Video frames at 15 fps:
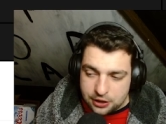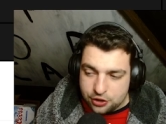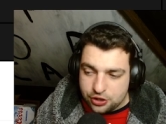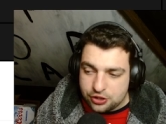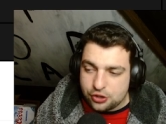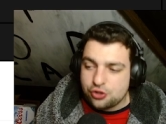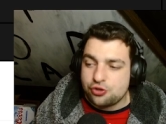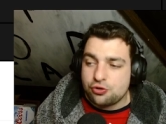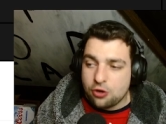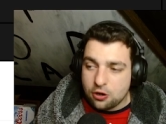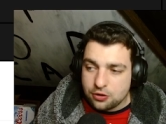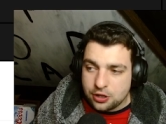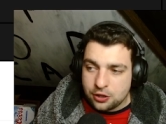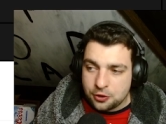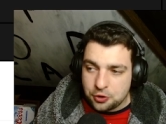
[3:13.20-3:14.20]
She's a
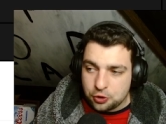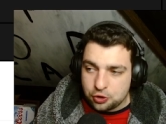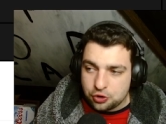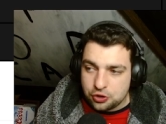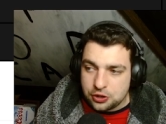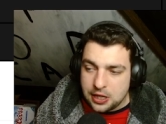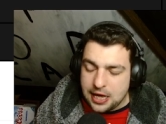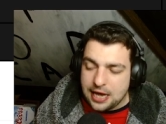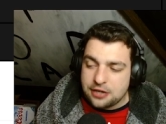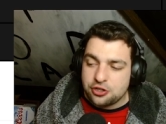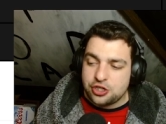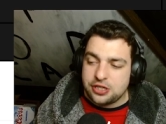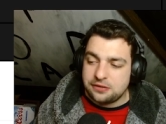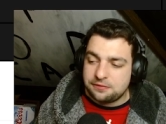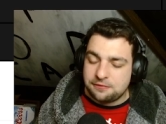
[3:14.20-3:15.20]
strong host, and
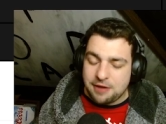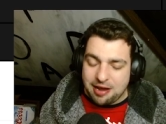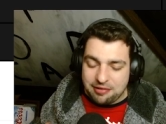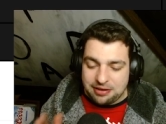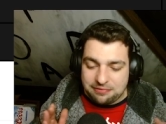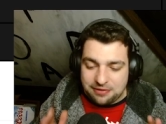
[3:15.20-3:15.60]
she's very,